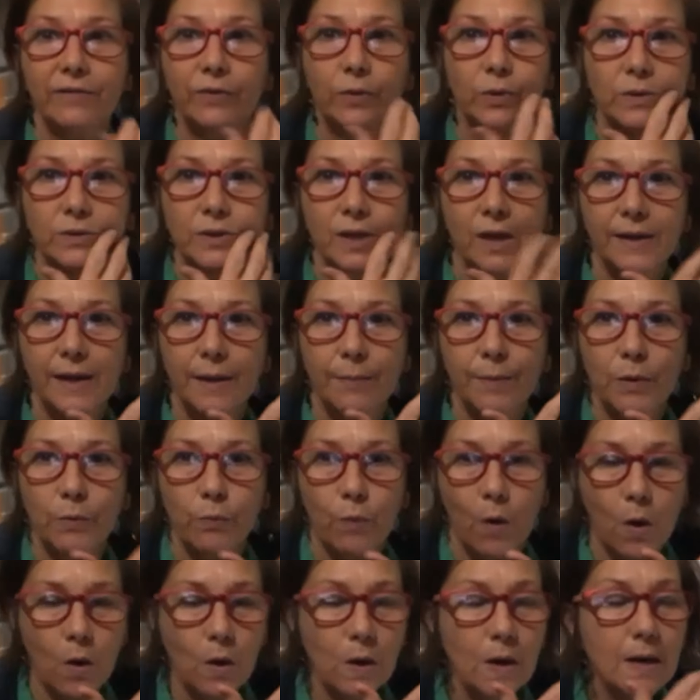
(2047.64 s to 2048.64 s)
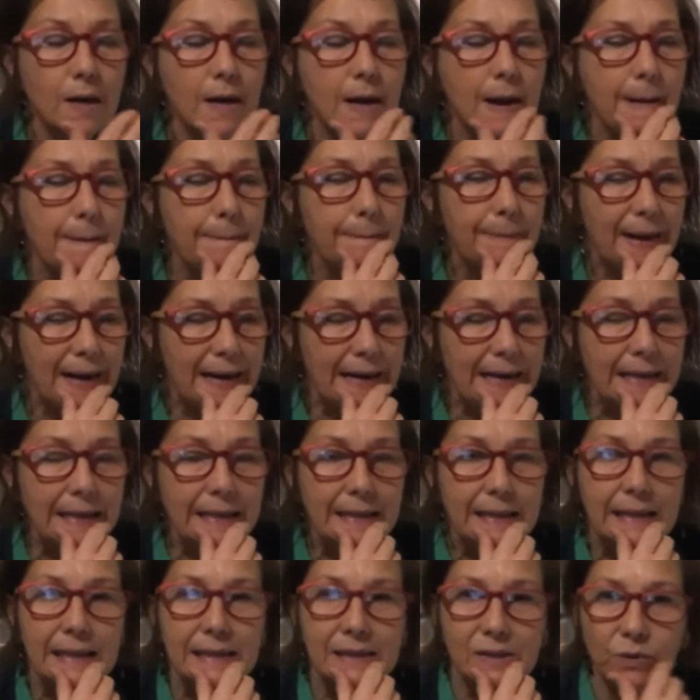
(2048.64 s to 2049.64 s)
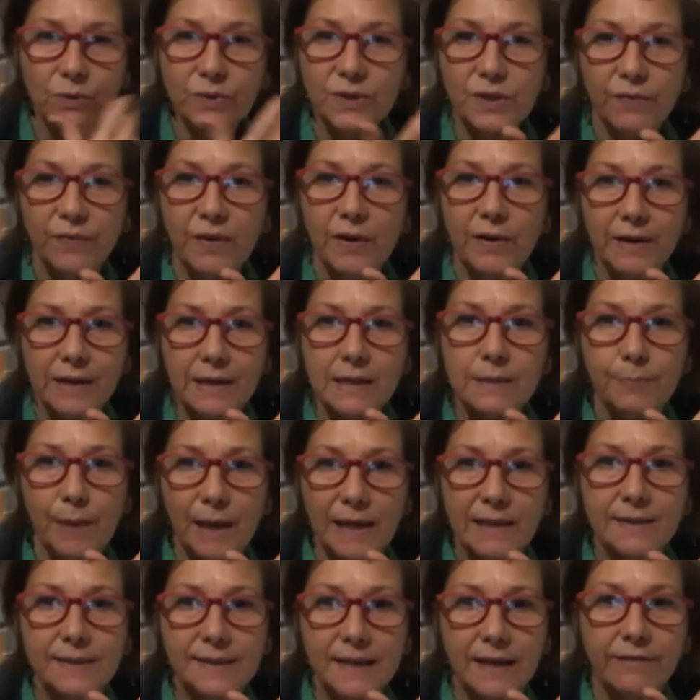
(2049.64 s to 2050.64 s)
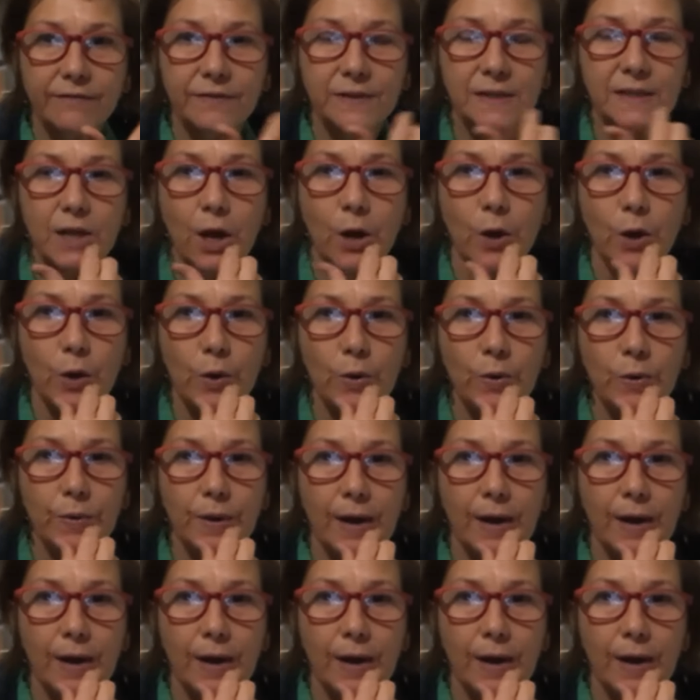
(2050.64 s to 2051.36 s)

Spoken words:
oil, don't get me wrong, but it's also very expensive. So